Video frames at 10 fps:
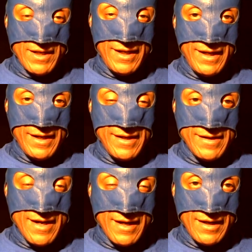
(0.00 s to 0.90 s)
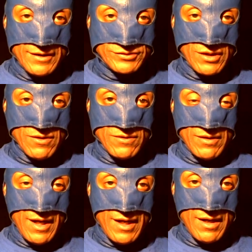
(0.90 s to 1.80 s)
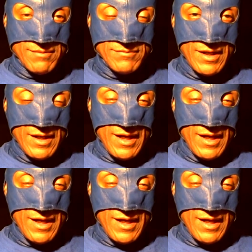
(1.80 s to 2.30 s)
and I'm